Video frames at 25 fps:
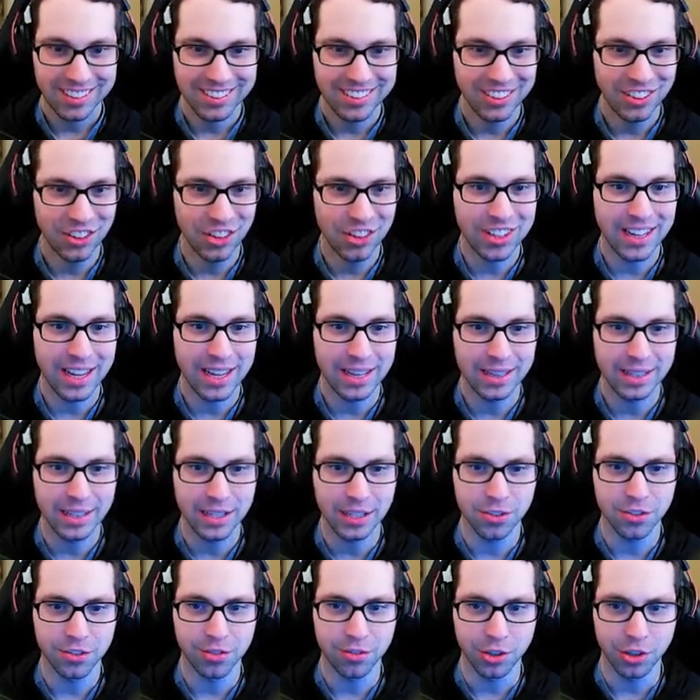Look at
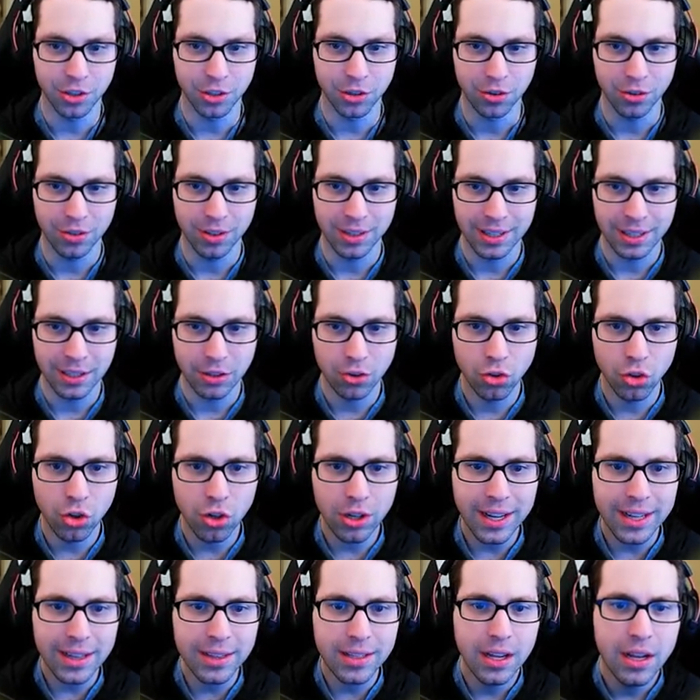this view. Like look
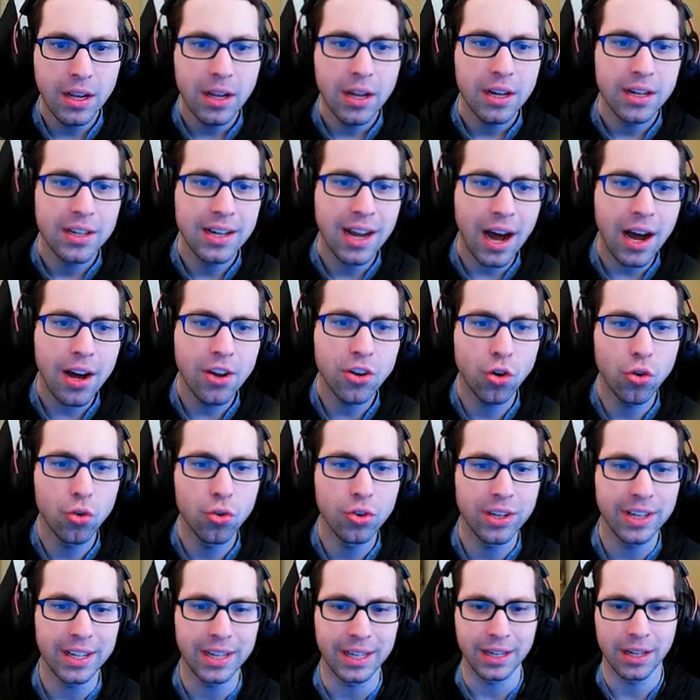at not
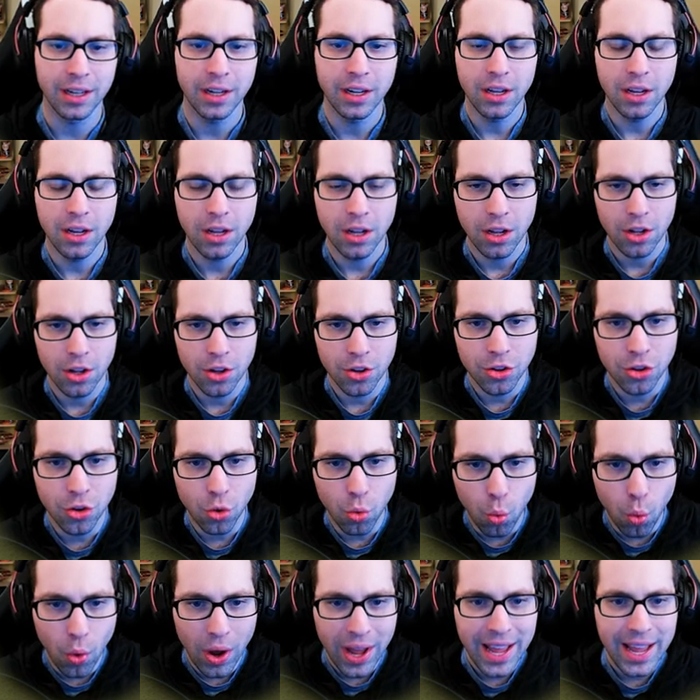only the
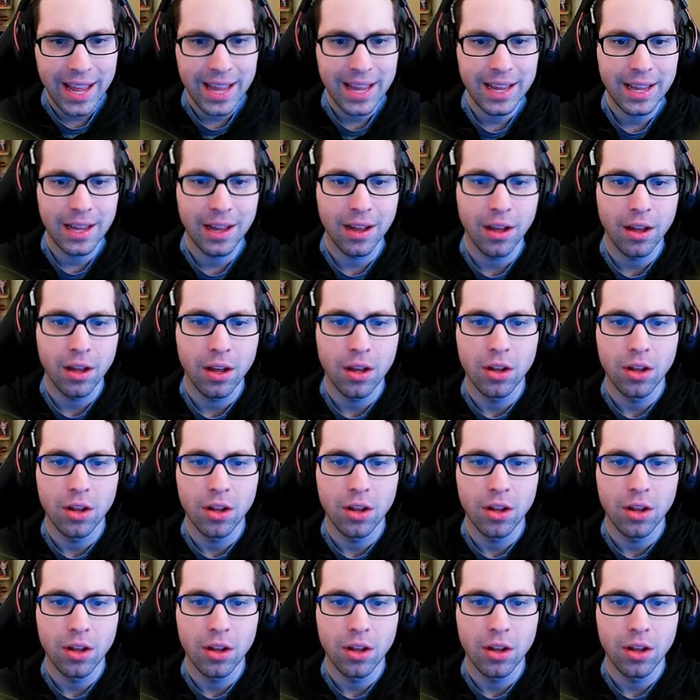way